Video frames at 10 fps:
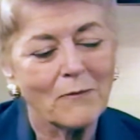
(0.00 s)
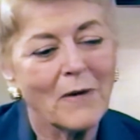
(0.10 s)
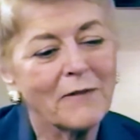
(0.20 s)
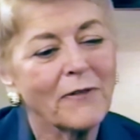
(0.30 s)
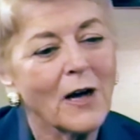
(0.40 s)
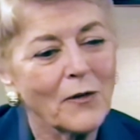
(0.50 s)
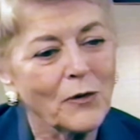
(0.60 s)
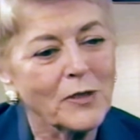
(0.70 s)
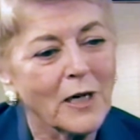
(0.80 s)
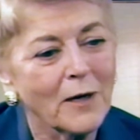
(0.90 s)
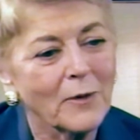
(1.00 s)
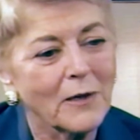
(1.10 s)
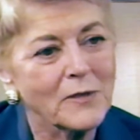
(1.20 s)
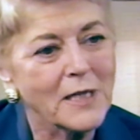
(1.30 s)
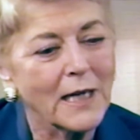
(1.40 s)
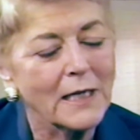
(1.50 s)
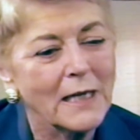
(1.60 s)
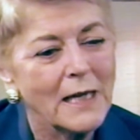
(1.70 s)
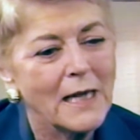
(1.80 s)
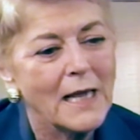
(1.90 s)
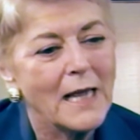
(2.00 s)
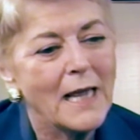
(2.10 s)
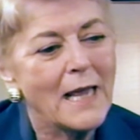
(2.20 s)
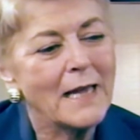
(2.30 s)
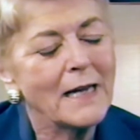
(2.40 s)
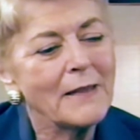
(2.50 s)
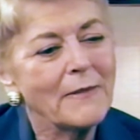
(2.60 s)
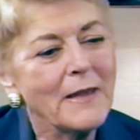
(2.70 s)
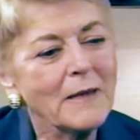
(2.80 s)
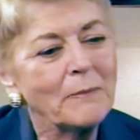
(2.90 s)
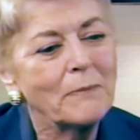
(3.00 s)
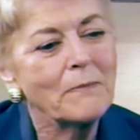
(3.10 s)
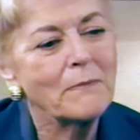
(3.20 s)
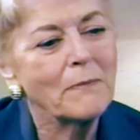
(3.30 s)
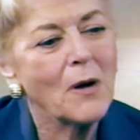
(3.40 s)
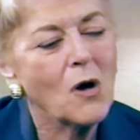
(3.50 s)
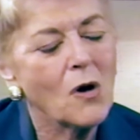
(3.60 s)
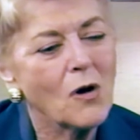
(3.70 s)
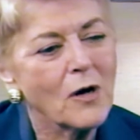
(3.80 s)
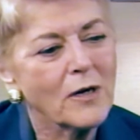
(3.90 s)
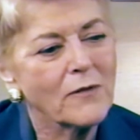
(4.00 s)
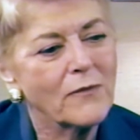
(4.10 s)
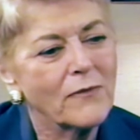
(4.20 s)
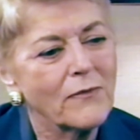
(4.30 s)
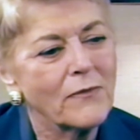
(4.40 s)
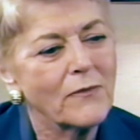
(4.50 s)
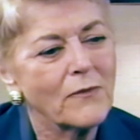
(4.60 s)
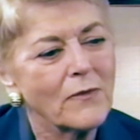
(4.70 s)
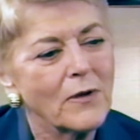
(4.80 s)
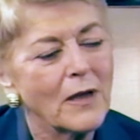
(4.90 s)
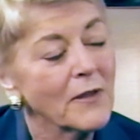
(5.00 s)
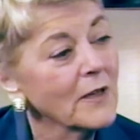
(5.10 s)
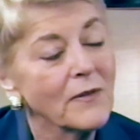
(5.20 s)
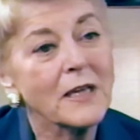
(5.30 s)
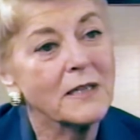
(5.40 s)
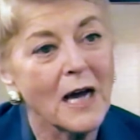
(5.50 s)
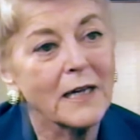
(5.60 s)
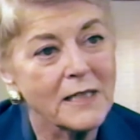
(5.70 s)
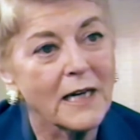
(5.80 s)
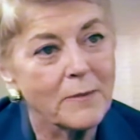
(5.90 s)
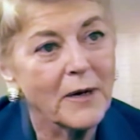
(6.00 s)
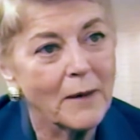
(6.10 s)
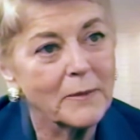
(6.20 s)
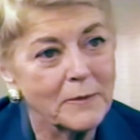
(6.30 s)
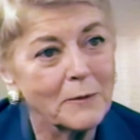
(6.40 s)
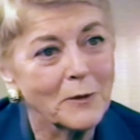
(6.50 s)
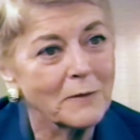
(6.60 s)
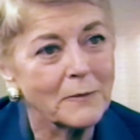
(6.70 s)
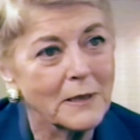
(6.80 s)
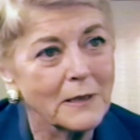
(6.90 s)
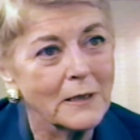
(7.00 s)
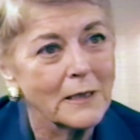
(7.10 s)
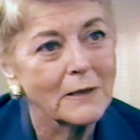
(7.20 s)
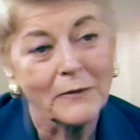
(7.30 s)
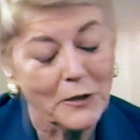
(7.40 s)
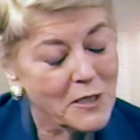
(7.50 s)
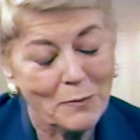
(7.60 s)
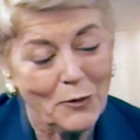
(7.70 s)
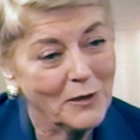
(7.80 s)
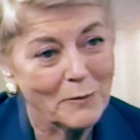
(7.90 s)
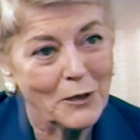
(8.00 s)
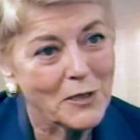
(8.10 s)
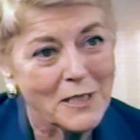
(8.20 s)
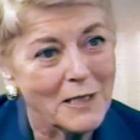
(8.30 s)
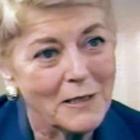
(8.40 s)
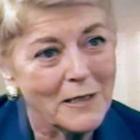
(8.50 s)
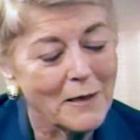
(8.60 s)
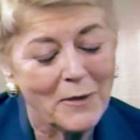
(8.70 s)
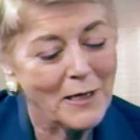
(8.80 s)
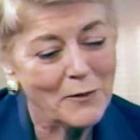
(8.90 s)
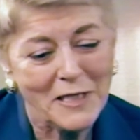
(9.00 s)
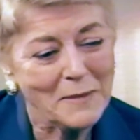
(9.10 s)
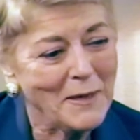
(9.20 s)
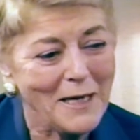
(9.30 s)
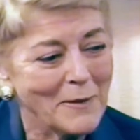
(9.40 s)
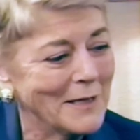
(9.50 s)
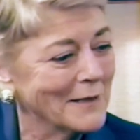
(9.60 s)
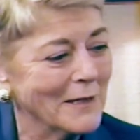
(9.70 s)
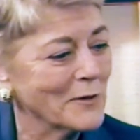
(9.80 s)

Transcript: My father died when I was eight, and I think part of, I think if he had not died, I probably would have been very spoiled because he, I mean, I was his baby and uh-huh.